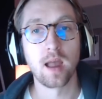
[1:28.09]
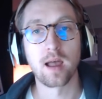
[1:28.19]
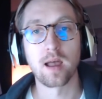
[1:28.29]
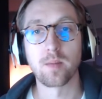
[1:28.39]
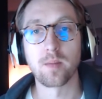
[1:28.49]

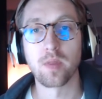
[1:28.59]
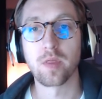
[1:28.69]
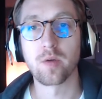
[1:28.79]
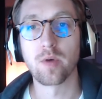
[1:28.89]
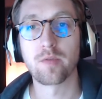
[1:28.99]

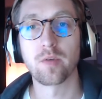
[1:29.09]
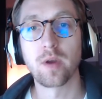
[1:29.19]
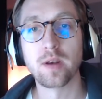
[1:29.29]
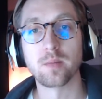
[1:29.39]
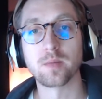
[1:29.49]
The
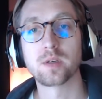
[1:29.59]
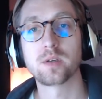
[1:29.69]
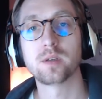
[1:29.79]
referendum